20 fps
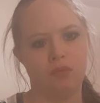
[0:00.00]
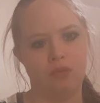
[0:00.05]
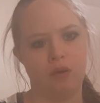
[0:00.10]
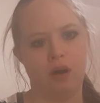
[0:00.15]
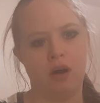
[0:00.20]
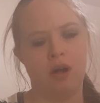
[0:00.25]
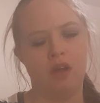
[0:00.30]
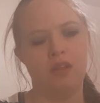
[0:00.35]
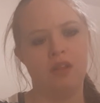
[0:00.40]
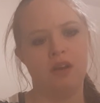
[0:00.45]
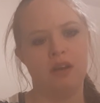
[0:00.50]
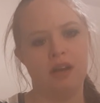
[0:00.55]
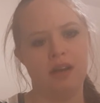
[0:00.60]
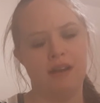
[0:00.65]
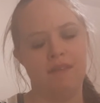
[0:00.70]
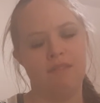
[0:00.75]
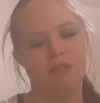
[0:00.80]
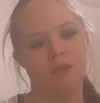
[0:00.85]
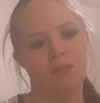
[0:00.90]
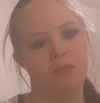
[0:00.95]
rather
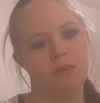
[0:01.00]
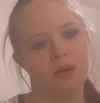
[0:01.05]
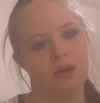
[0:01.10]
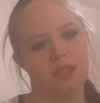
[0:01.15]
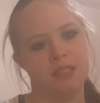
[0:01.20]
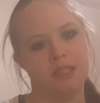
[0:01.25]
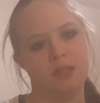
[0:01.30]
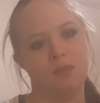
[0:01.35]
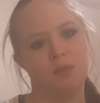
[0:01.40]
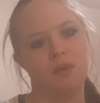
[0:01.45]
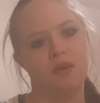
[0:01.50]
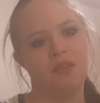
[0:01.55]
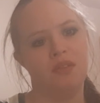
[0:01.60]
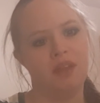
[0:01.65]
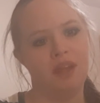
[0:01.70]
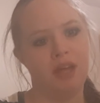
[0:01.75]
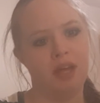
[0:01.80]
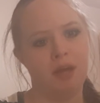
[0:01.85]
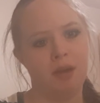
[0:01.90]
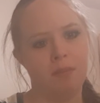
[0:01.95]
leave the person with
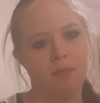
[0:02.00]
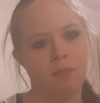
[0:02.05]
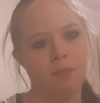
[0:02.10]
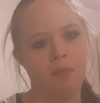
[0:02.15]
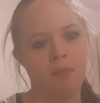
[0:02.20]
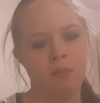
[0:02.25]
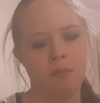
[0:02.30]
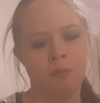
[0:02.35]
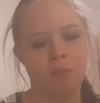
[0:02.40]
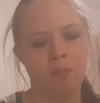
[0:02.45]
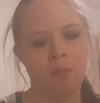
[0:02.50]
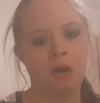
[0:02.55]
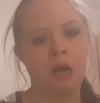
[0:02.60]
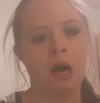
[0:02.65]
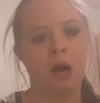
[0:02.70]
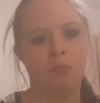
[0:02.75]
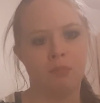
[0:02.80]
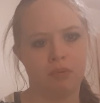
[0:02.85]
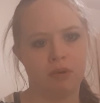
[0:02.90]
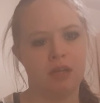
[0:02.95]
the
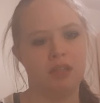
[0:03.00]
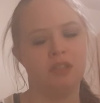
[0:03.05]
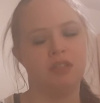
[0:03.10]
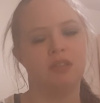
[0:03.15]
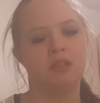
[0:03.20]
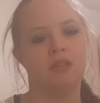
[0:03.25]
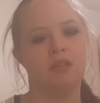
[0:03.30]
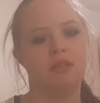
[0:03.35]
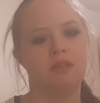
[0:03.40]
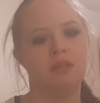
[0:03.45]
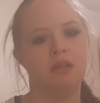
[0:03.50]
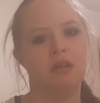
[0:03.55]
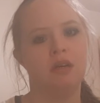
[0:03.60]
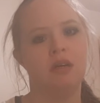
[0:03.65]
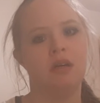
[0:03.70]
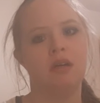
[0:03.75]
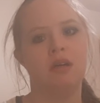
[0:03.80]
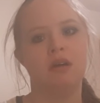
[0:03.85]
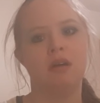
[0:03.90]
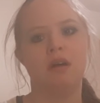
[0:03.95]
impression
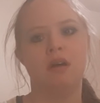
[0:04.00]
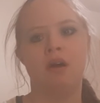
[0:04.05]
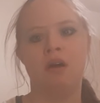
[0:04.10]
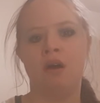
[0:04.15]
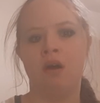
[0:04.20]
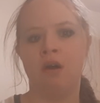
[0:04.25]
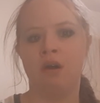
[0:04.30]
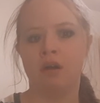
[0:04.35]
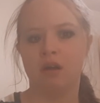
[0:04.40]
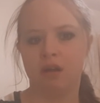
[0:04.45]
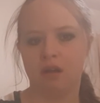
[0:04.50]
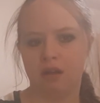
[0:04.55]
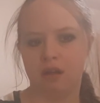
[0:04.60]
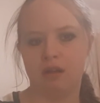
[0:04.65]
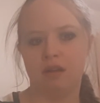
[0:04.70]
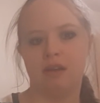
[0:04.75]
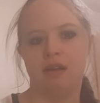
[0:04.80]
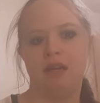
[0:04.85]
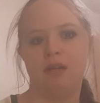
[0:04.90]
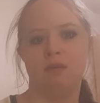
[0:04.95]

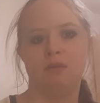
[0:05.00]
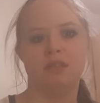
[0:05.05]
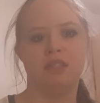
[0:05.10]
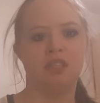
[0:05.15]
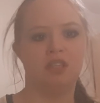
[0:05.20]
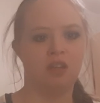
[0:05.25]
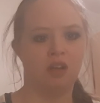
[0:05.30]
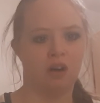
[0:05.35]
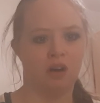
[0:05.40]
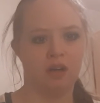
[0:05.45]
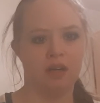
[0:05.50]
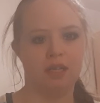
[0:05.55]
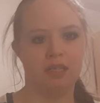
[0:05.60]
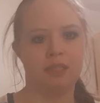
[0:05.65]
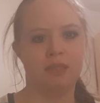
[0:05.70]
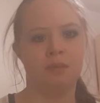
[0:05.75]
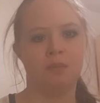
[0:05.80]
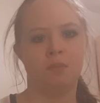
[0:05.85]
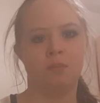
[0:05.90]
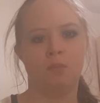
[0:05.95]
Coleen was a
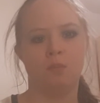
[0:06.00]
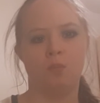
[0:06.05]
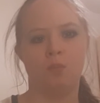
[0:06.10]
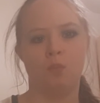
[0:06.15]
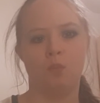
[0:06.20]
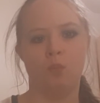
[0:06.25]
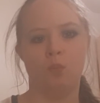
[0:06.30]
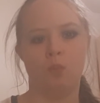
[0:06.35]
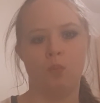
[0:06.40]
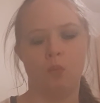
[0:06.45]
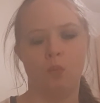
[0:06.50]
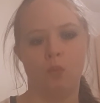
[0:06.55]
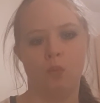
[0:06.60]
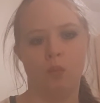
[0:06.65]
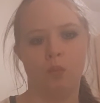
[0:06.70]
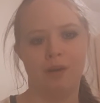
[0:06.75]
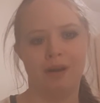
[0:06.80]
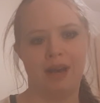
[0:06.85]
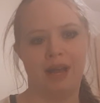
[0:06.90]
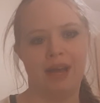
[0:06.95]
nice
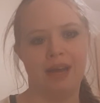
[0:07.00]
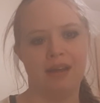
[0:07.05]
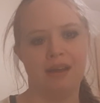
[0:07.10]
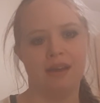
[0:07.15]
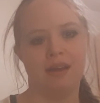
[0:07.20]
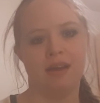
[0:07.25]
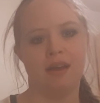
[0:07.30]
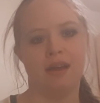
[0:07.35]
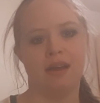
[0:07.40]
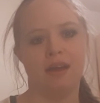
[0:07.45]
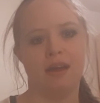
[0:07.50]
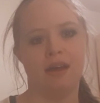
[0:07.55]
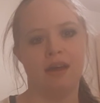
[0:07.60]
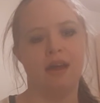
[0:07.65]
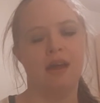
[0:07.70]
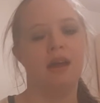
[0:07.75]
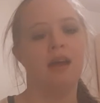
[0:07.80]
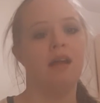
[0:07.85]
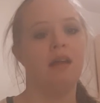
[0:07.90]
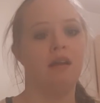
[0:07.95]
lady.
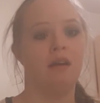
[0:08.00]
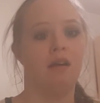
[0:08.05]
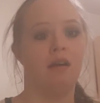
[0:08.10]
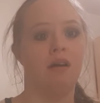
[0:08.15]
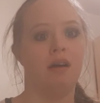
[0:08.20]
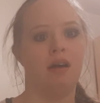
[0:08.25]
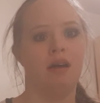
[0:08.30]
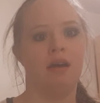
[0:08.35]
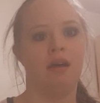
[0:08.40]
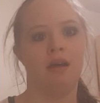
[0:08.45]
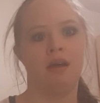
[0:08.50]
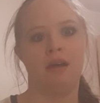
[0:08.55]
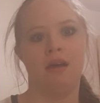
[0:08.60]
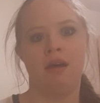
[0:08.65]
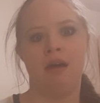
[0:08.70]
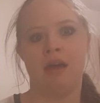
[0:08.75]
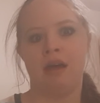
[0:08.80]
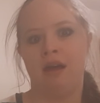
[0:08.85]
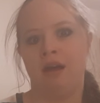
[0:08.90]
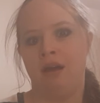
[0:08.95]
Like,
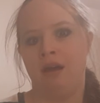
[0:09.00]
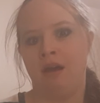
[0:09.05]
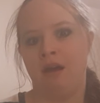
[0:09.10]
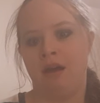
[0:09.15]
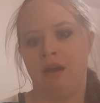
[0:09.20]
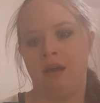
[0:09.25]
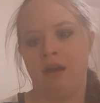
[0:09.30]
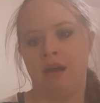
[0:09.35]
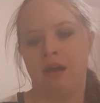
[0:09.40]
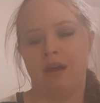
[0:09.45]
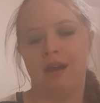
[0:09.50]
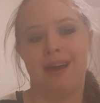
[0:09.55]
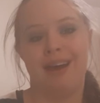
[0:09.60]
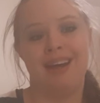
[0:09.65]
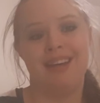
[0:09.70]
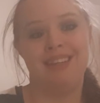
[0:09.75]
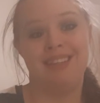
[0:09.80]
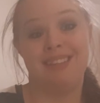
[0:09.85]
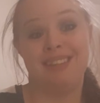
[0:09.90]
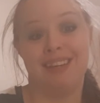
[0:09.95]

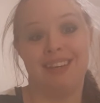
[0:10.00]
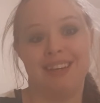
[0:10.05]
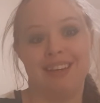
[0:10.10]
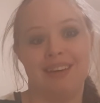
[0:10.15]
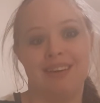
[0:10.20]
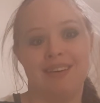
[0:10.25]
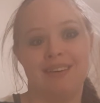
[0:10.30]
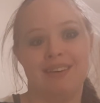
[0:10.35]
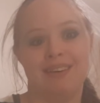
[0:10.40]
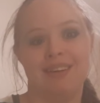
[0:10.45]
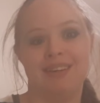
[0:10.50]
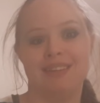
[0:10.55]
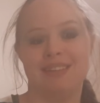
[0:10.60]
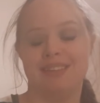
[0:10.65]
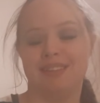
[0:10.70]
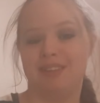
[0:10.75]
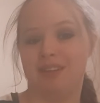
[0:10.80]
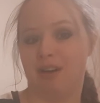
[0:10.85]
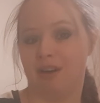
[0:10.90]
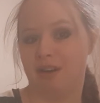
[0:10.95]
Katie
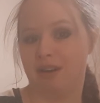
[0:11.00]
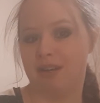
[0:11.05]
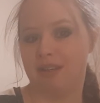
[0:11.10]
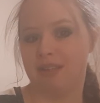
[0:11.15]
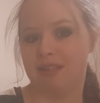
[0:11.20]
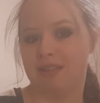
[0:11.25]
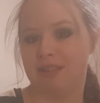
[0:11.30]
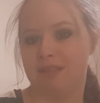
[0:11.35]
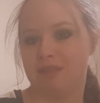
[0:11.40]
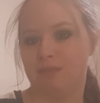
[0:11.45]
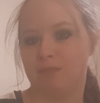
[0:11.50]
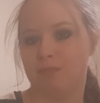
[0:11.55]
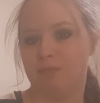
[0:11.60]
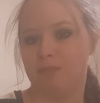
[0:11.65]
is a nice